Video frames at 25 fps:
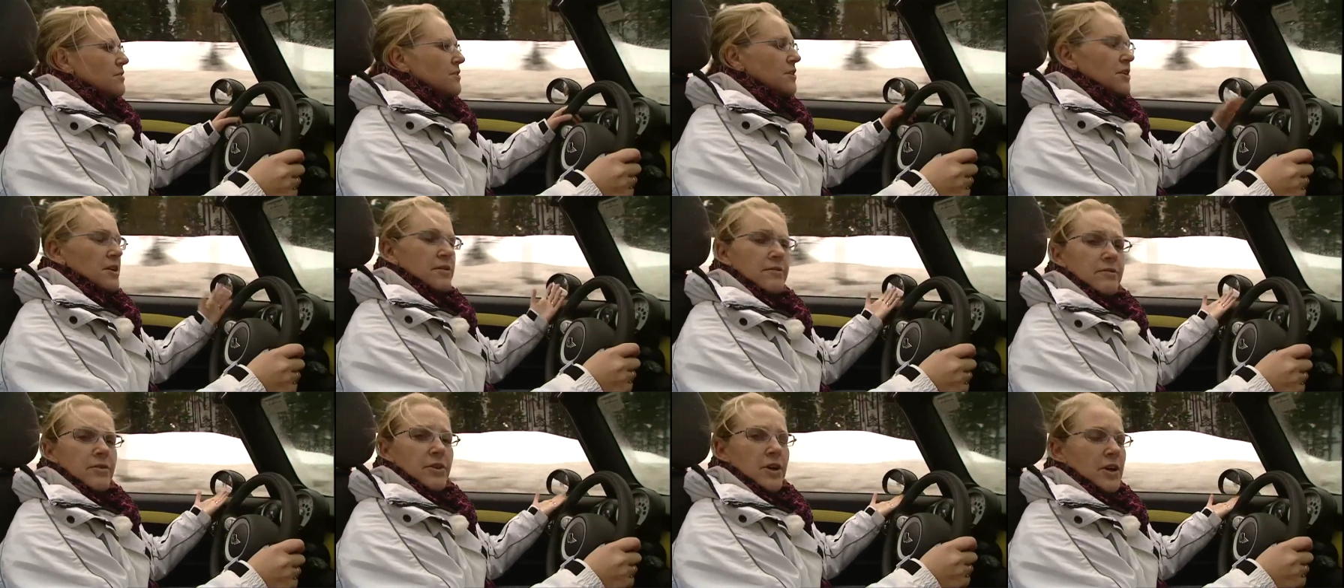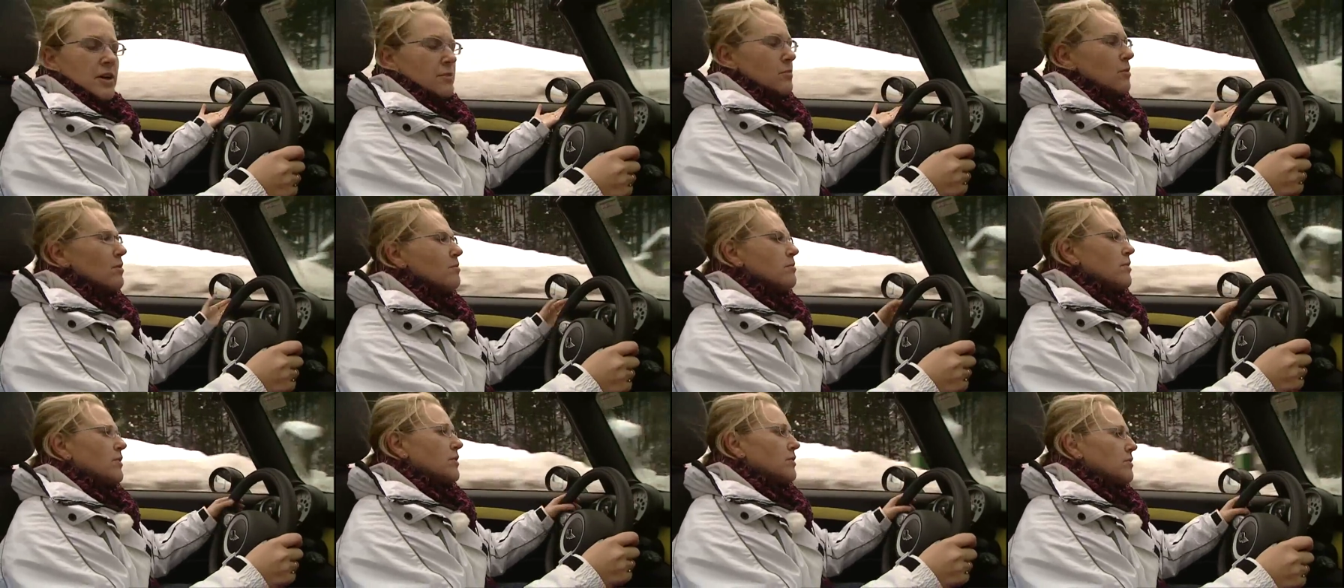The
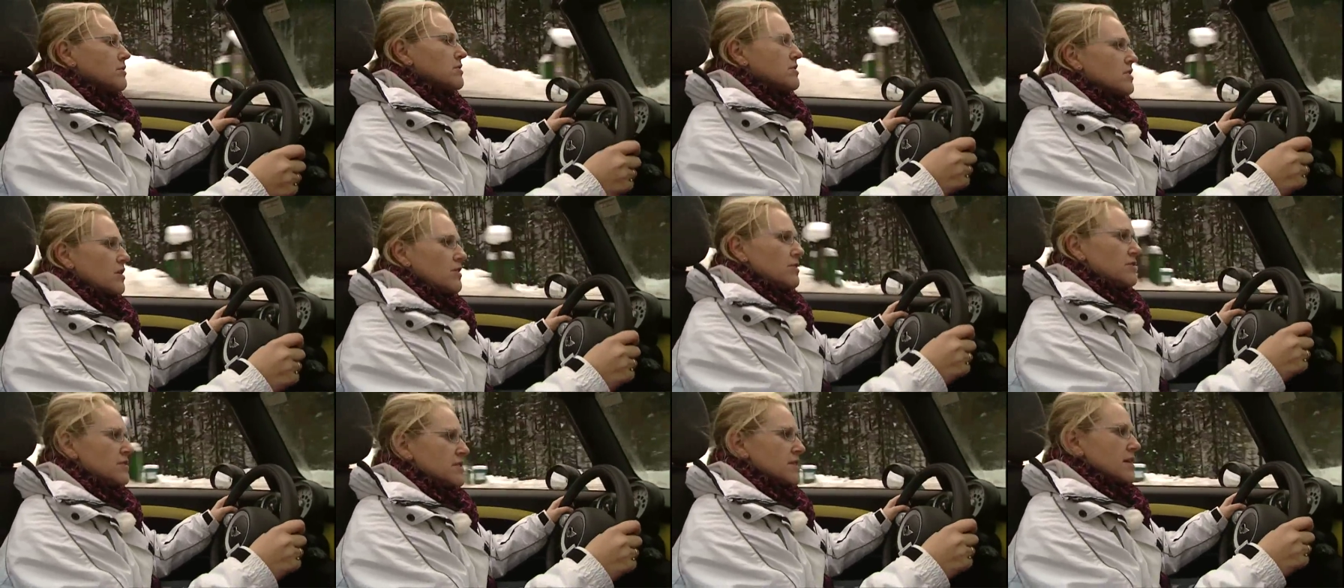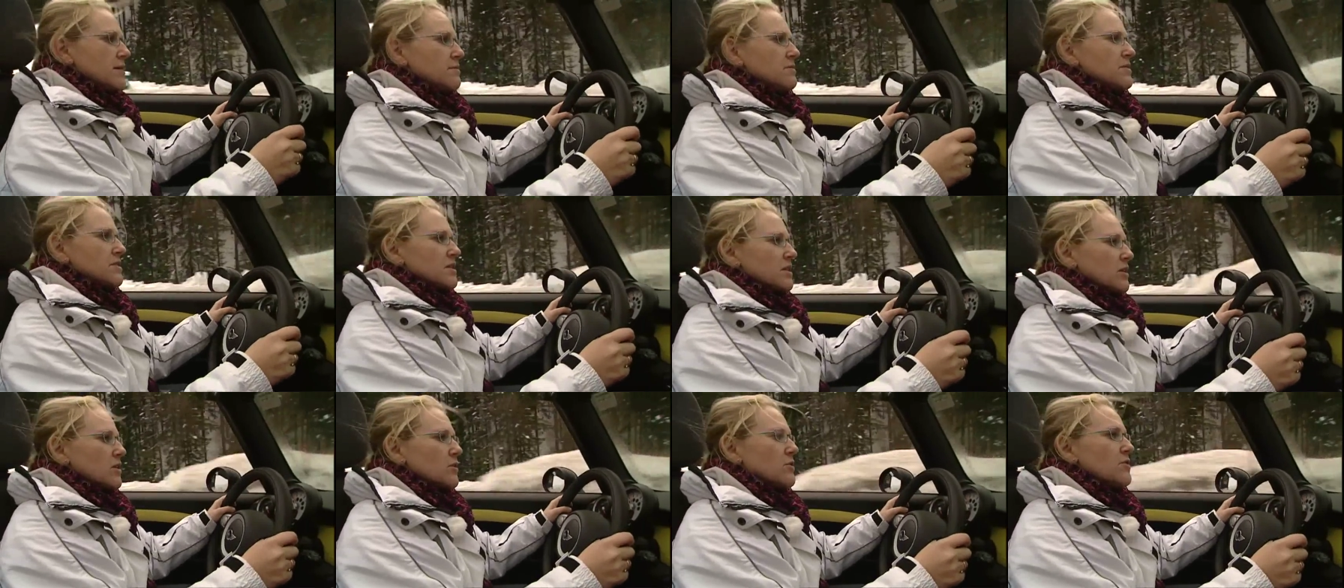convertible models don't seem
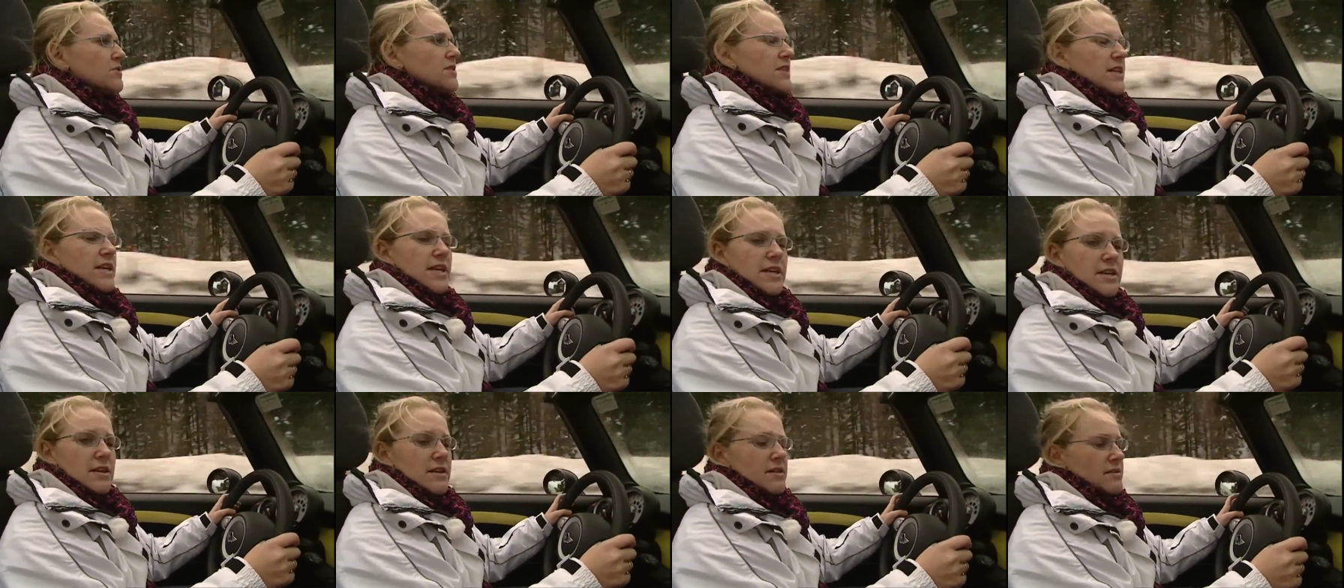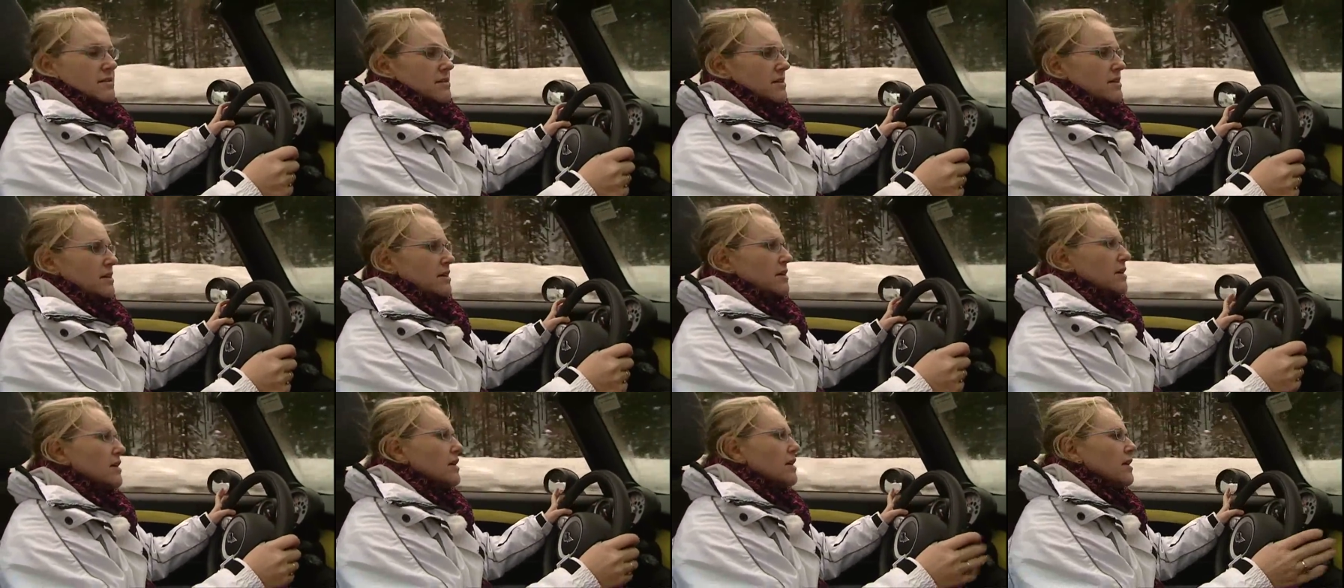to lose
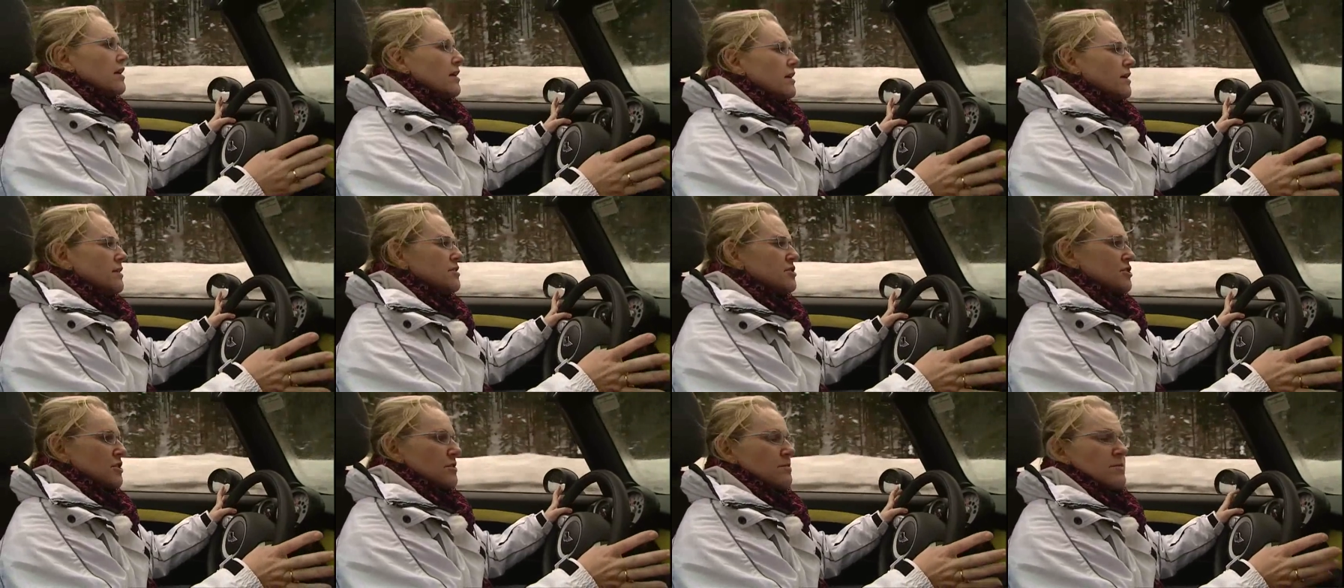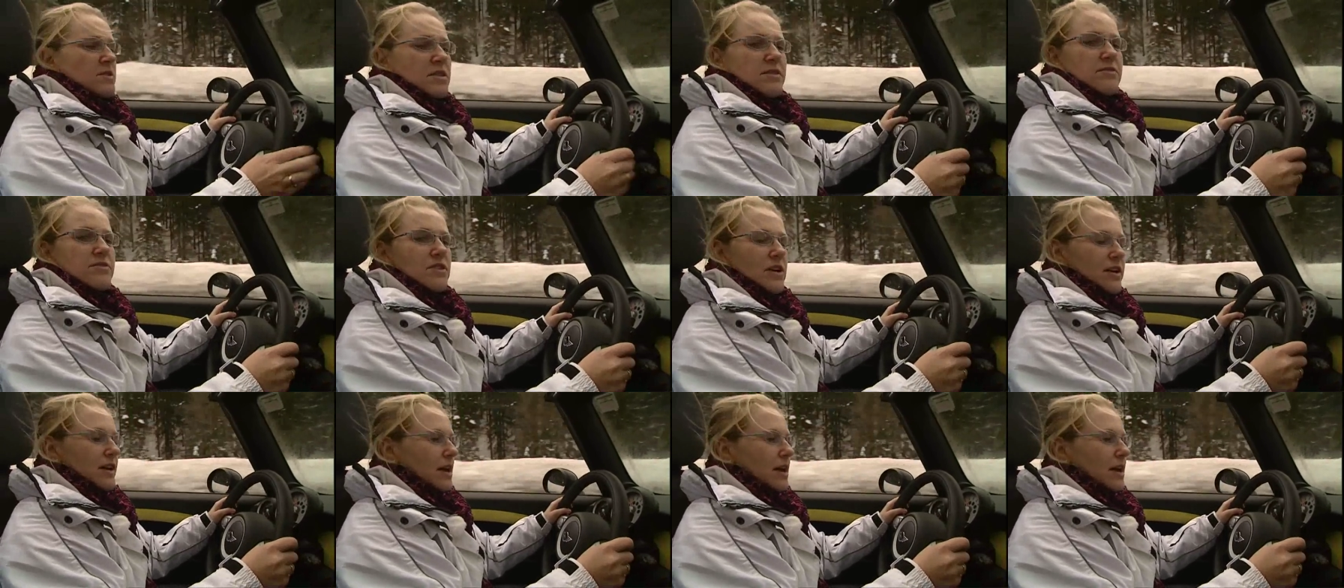anything in terms of